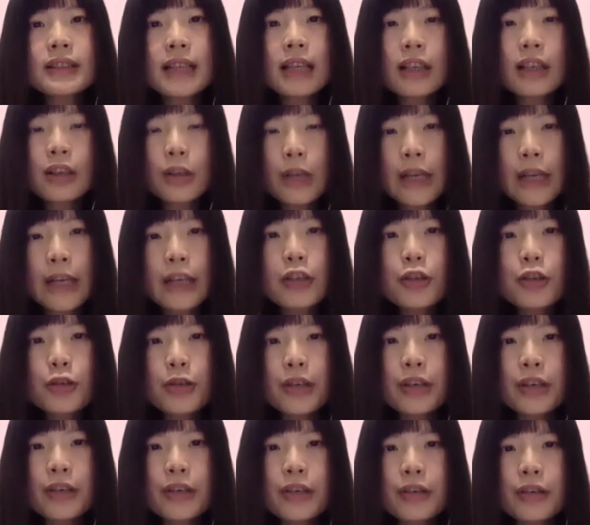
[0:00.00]

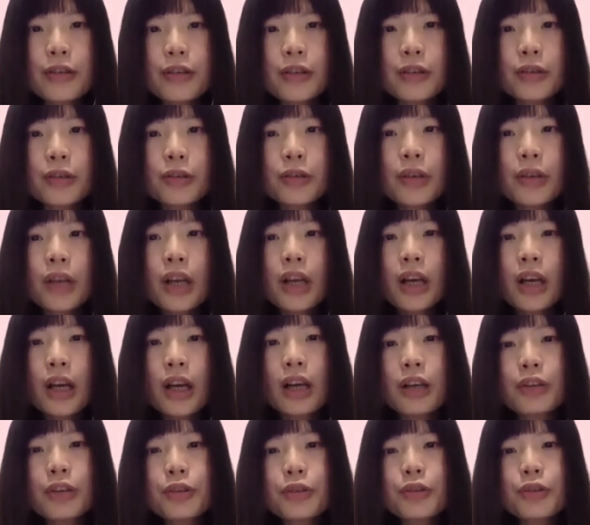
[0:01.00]
allocation,
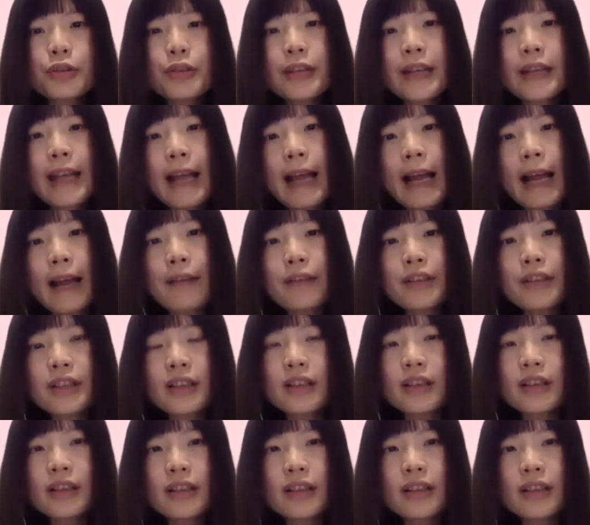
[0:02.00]
usually have their